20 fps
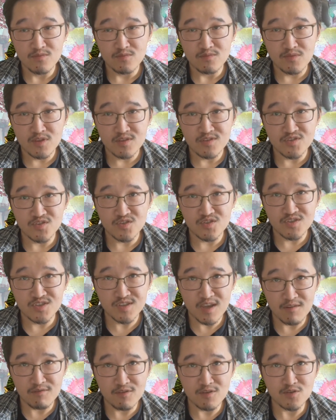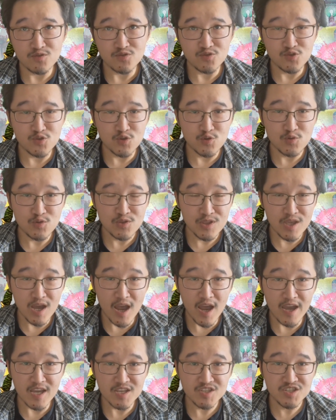7 to
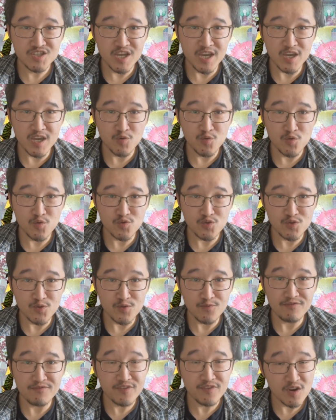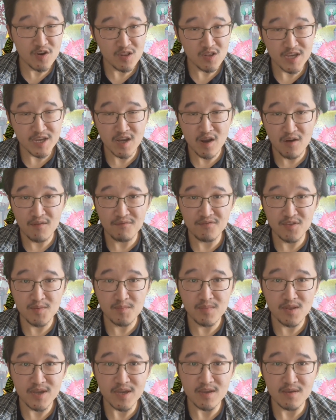9 jade runestone fairly
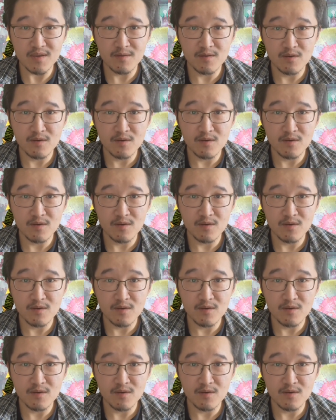comfortably.